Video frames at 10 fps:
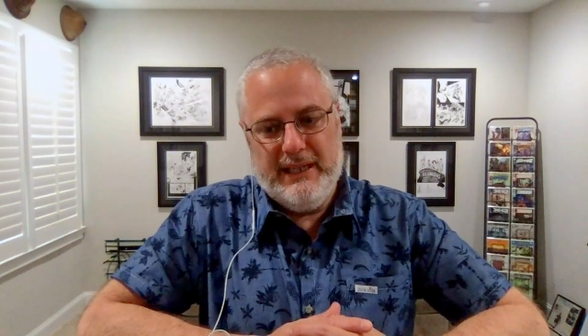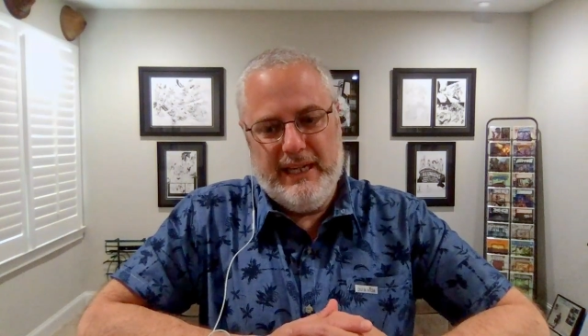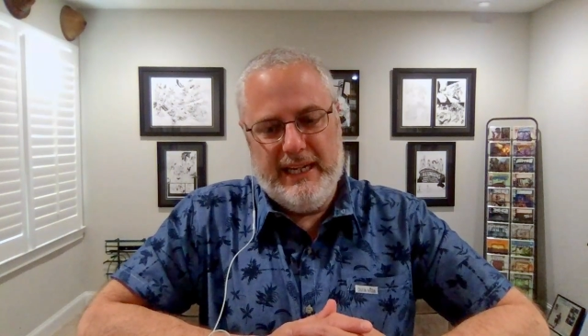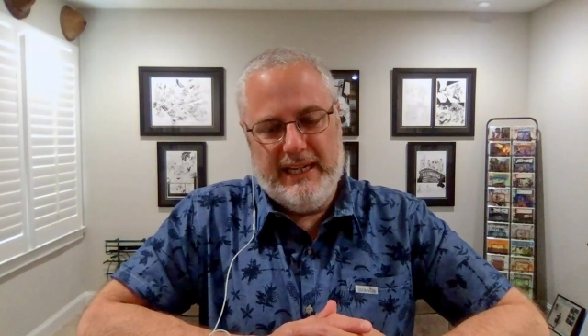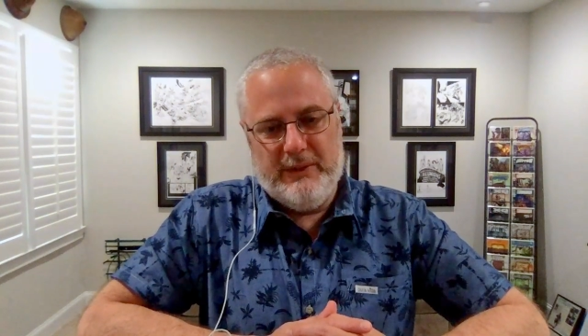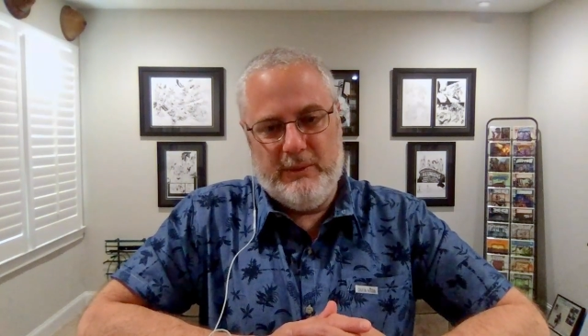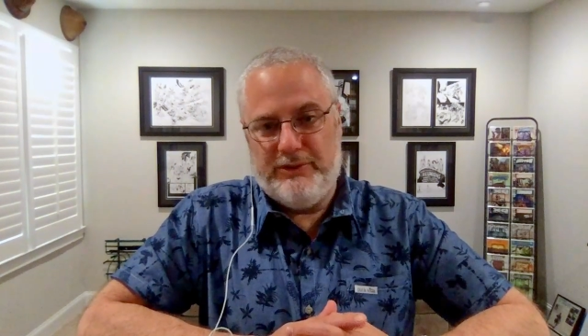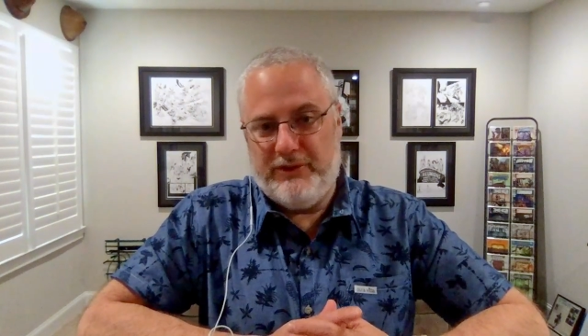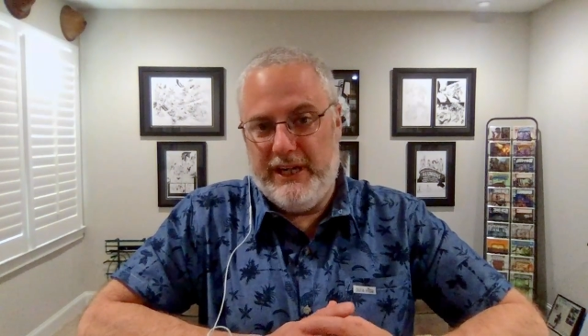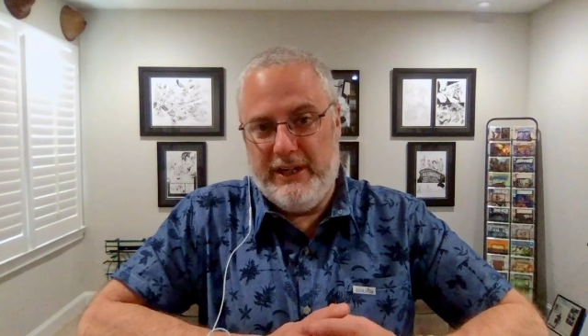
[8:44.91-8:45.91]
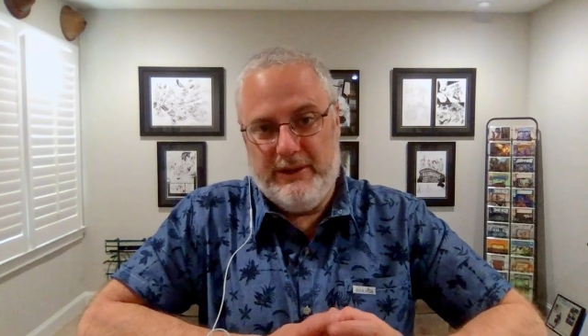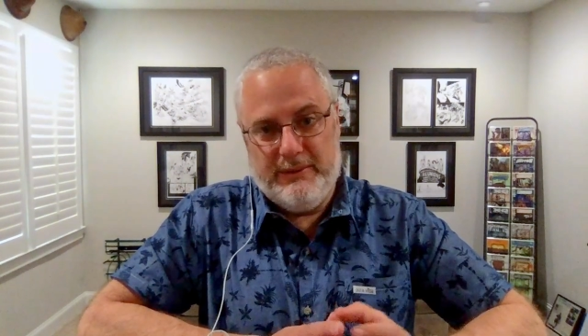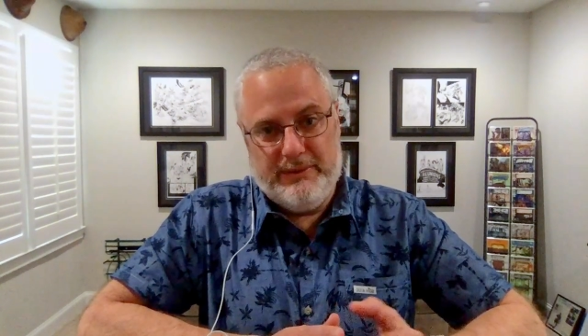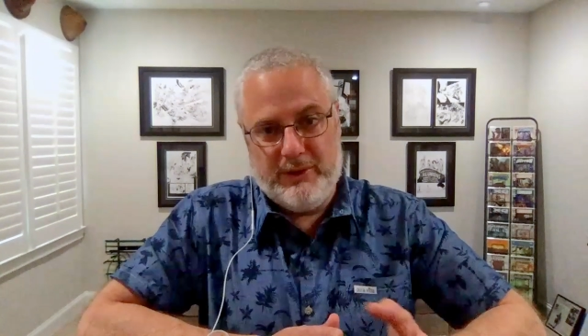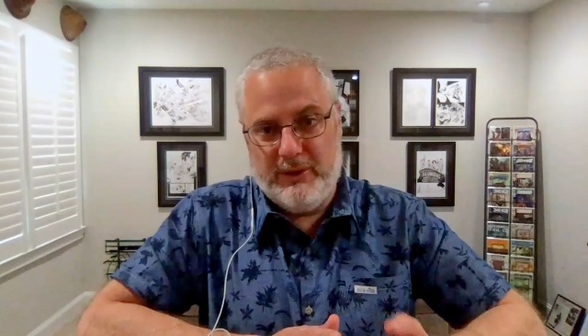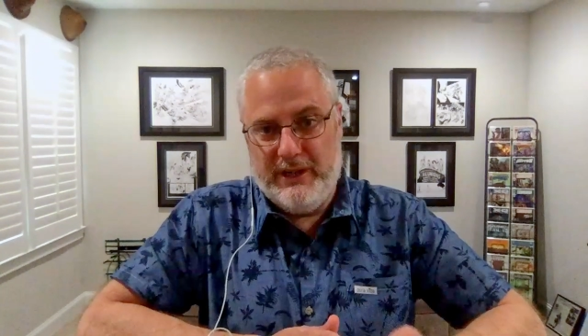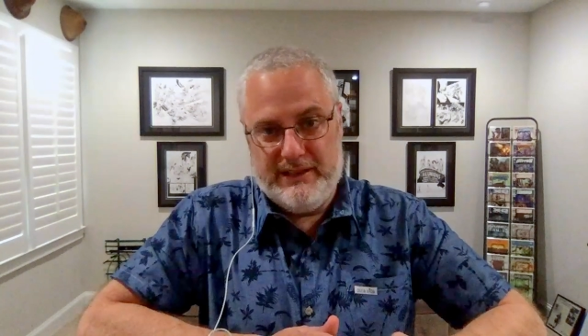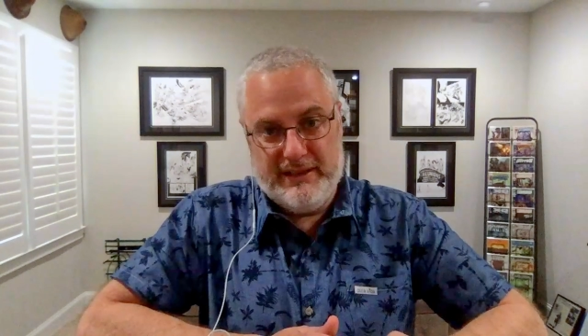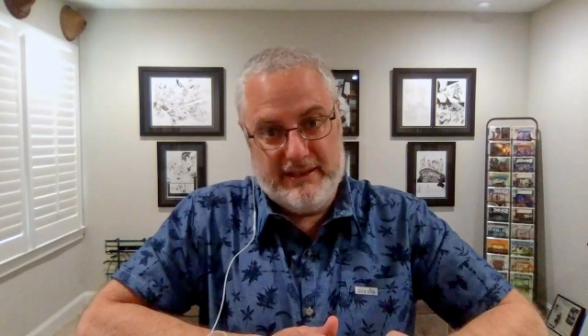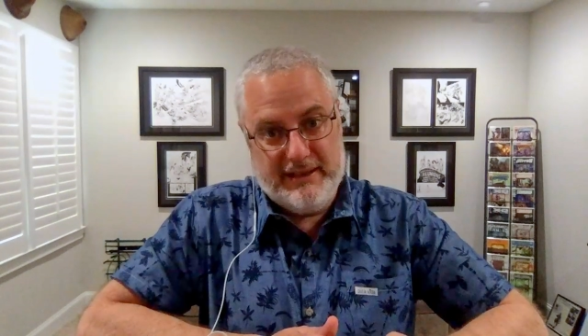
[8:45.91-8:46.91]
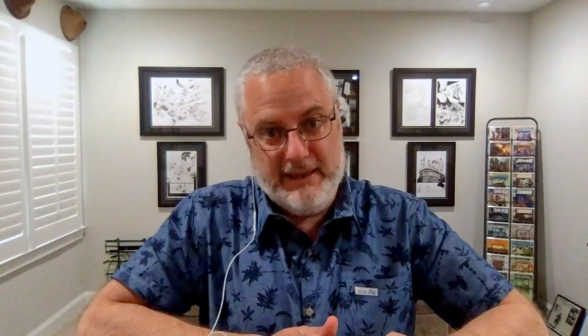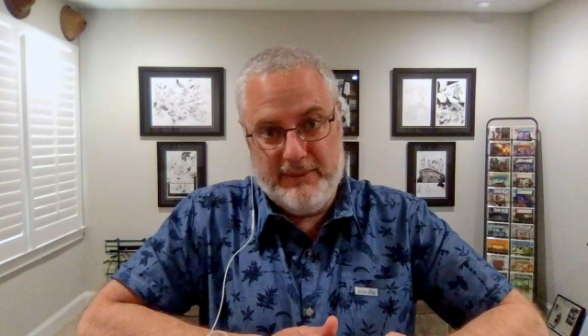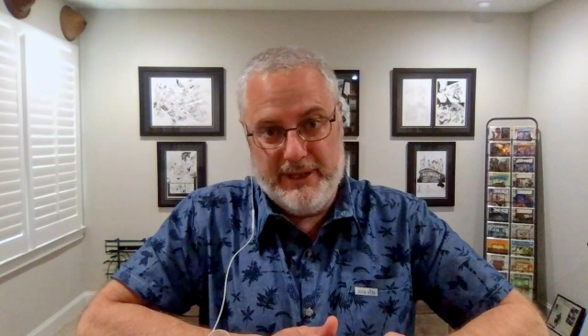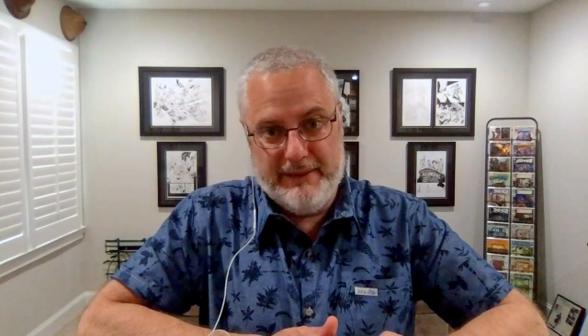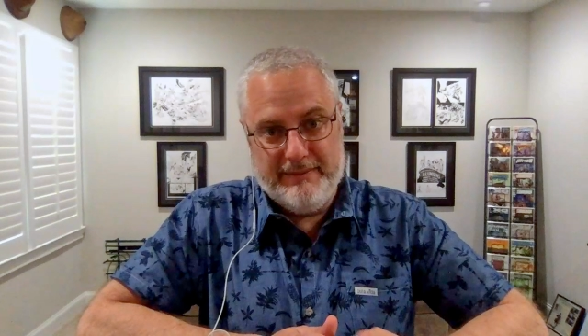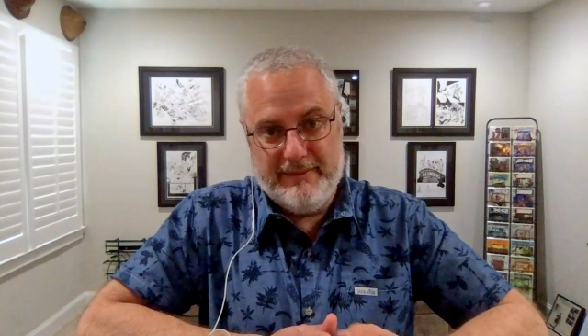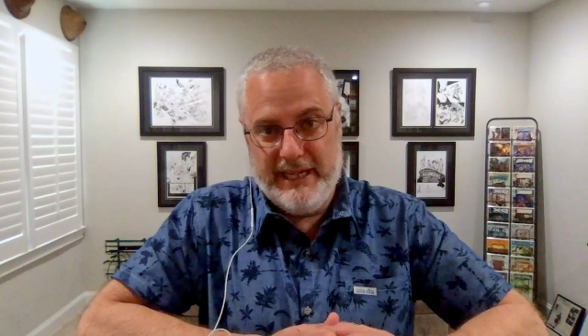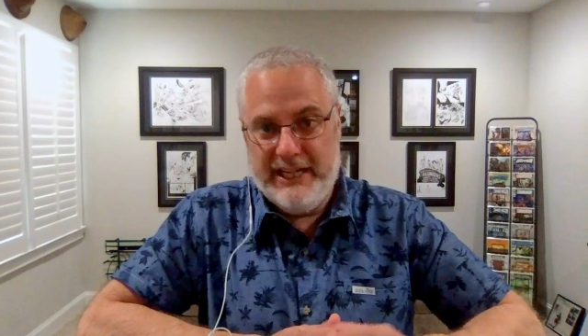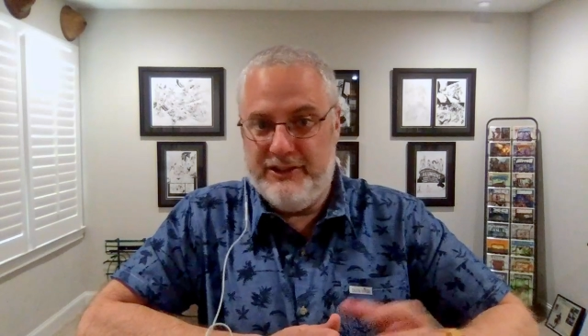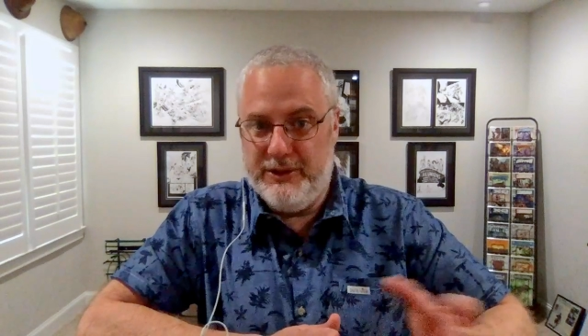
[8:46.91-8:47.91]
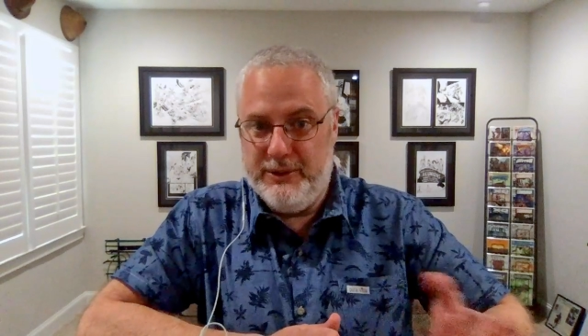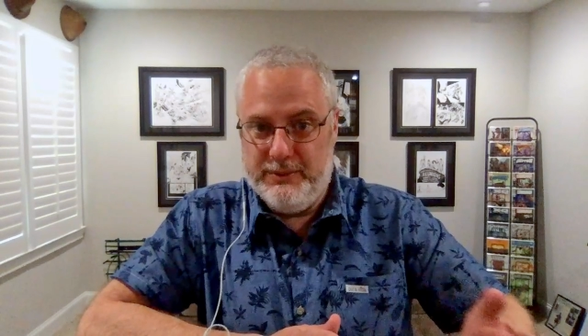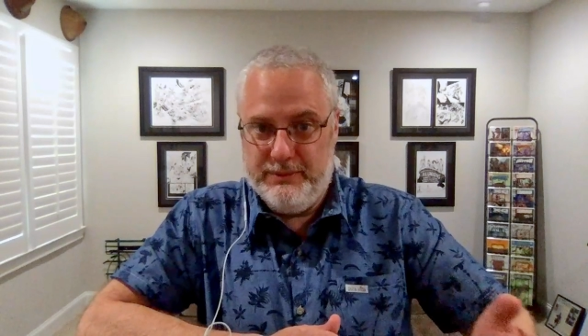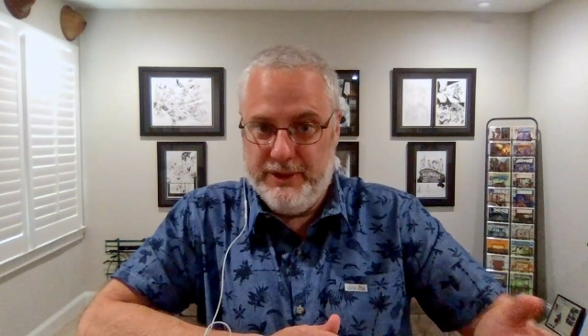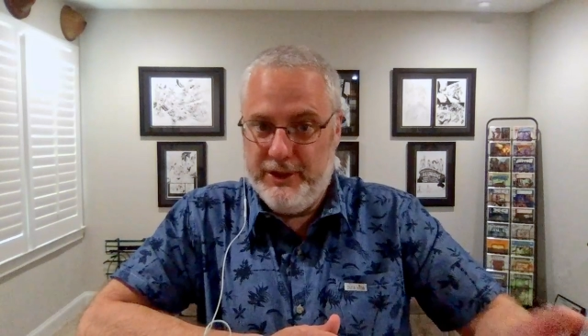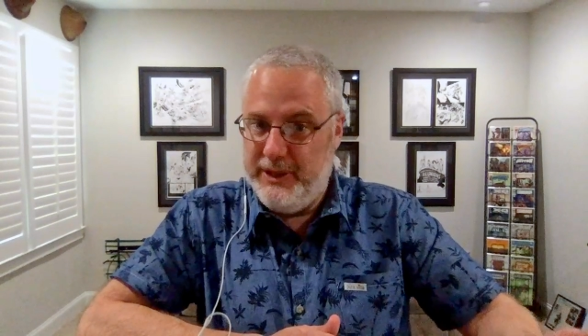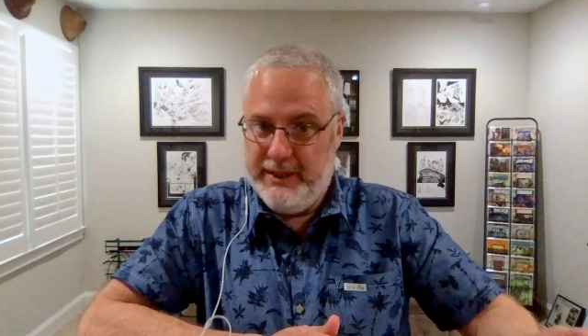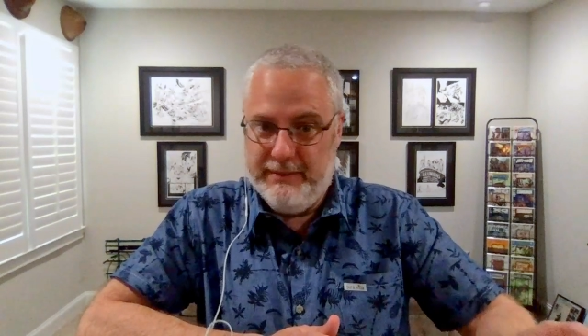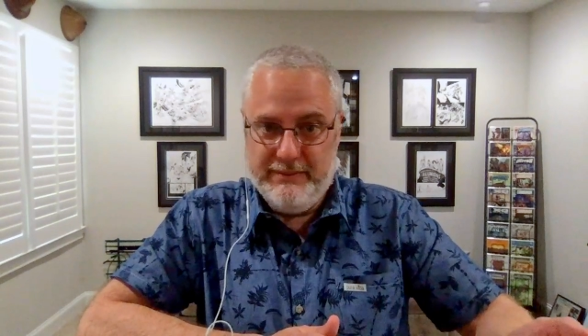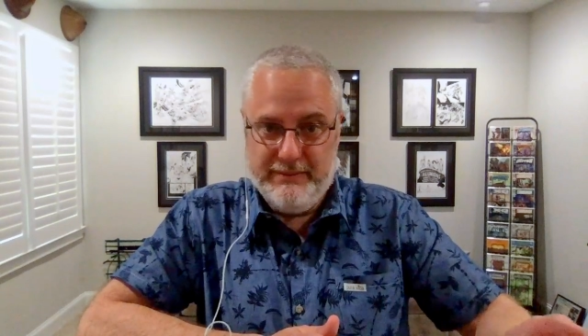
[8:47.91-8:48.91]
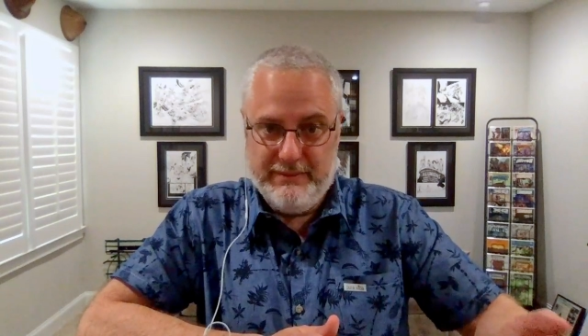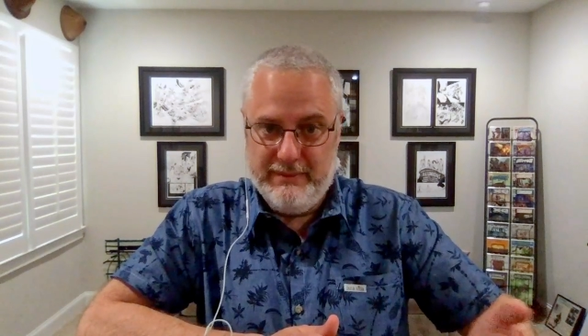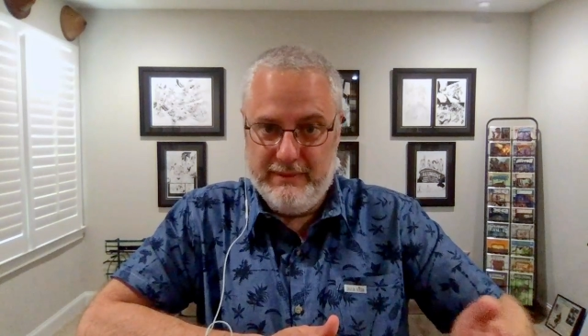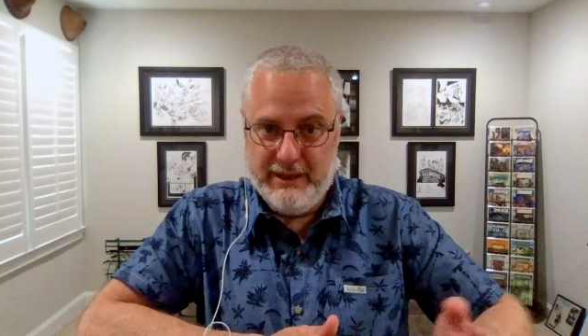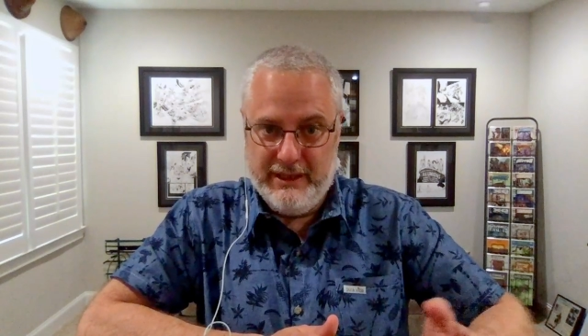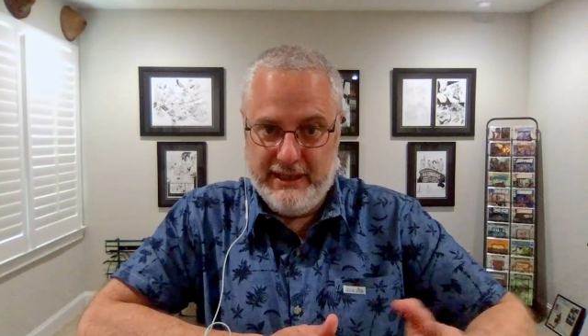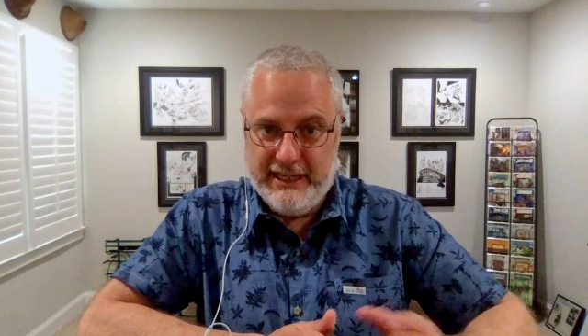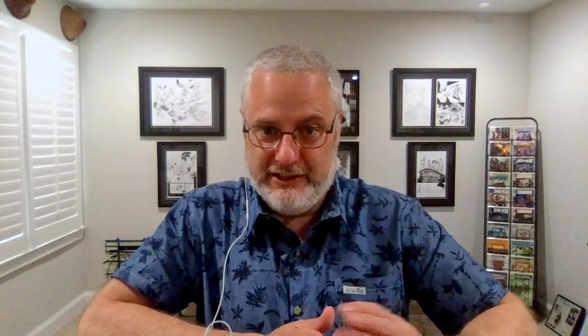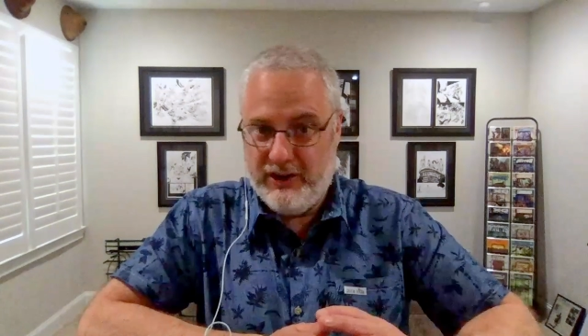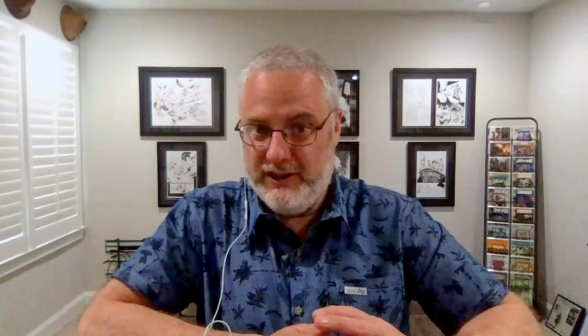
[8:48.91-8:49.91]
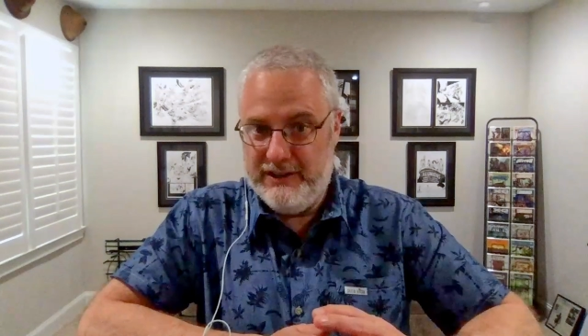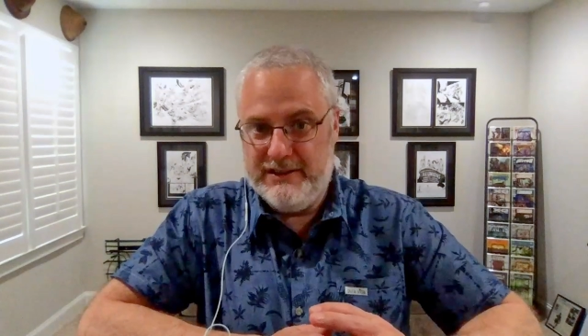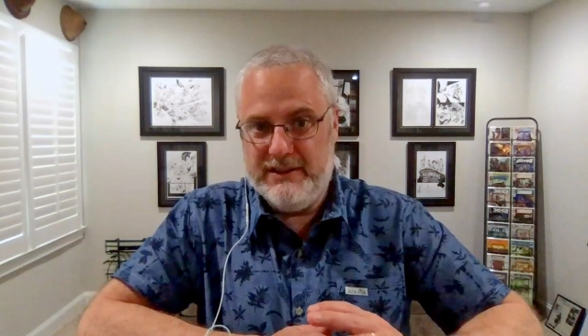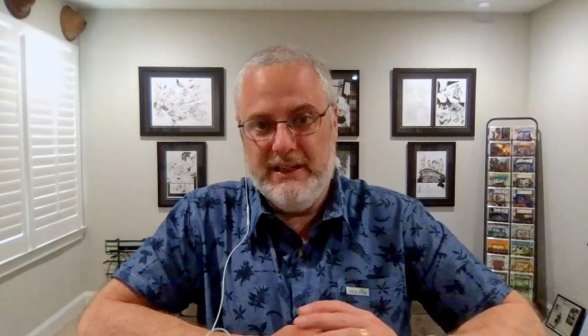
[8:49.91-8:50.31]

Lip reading: And Wilfredo Torres is the same way. Andrew knew him as an artist,